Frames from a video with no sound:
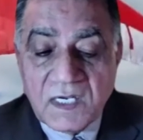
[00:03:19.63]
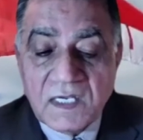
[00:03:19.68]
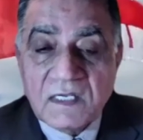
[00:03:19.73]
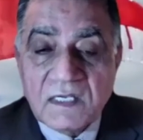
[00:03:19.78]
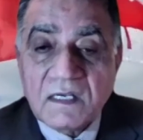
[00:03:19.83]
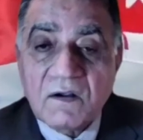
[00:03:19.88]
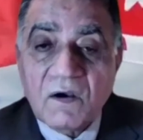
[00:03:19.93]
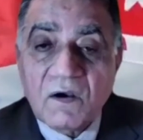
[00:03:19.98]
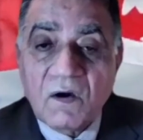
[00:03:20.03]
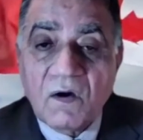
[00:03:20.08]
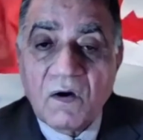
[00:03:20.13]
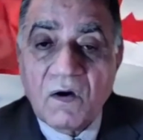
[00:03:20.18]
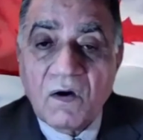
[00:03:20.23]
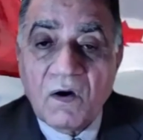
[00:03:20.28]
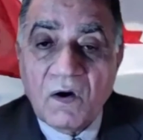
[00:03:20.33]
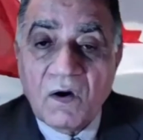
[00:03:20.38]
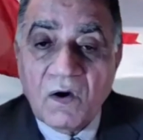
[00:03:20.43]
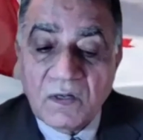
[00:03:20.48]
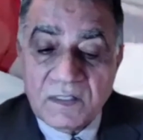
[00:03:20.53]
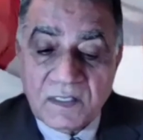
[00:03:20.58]
You are a
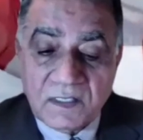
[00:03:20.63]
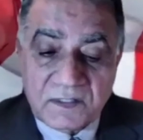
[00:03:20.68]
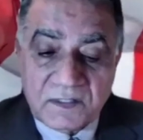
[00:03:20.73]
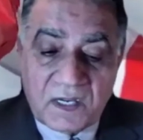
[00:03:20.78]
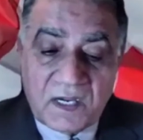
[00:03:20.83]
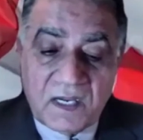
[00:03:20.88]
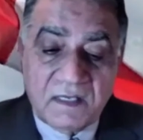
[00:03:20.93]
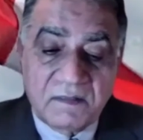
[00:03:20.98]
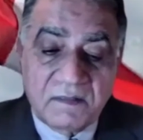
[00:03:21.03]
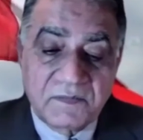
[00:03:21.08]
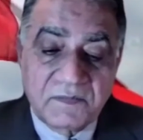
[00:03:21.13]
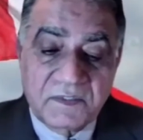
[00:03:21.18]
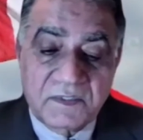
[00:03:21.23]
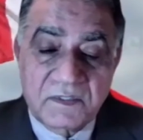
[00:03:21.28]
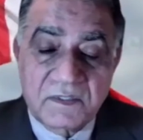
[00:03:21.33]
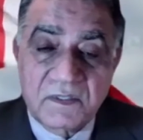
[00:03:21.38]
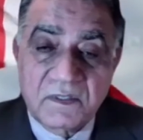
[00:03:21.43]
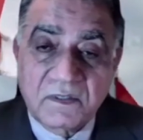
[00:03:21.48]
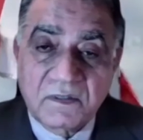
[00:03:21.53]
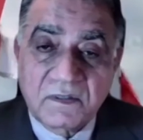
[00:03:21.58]
leader all the
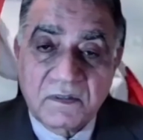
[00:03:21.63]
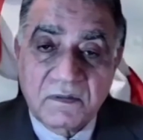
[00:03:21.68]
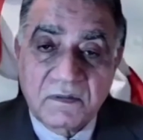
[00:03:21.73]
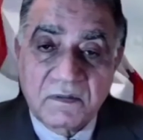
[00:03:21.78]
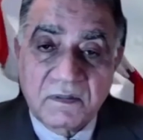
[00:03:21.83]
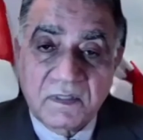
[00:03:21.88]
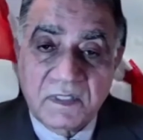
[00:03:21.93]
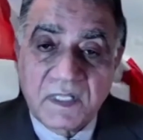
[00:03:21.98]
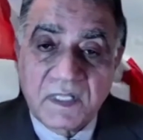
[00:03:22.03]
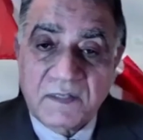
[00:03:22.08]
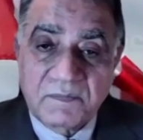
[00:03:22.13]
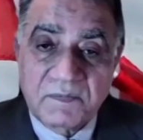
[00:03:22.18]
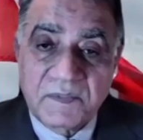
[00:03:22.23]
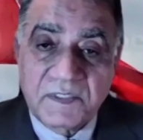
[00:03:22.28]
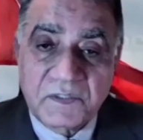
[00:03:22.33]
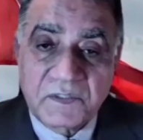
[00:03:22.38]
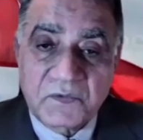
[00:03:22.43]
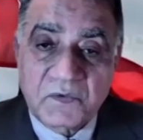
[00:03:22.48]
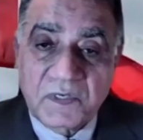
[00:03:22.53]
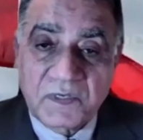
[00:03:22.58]
times.
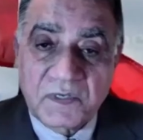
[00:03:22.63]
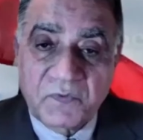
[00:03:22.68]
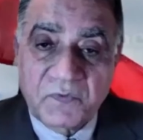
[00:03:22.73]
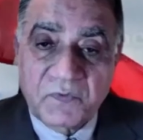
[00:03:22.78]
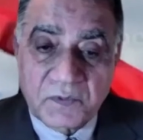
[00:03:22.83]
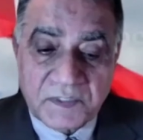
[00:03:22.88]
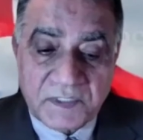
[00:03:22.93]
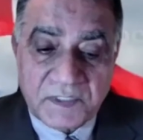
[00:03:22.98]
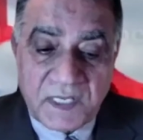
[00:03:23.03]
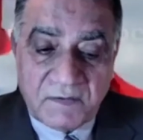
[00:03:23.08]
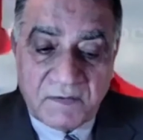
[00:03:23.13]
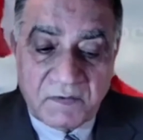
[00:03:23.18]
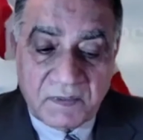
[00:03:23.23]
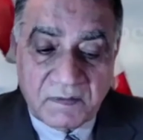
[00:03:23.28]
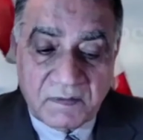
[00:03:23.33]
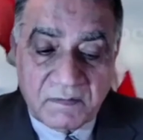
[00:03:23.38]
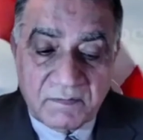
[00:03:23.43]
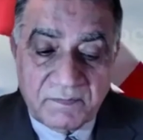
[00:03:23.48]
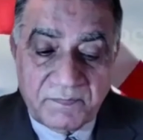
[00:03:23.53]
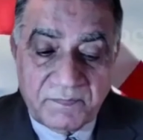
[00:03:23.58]
That means
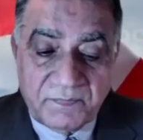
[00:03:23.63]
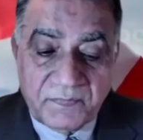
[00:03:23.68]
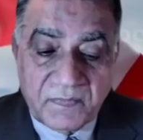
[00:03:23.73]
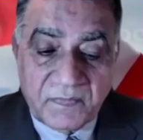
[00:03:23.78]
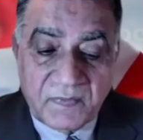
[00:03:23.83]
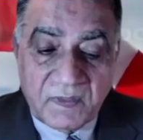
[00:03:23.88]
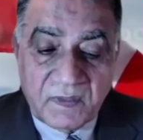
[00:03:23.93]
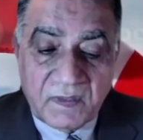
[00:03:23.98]
24/7.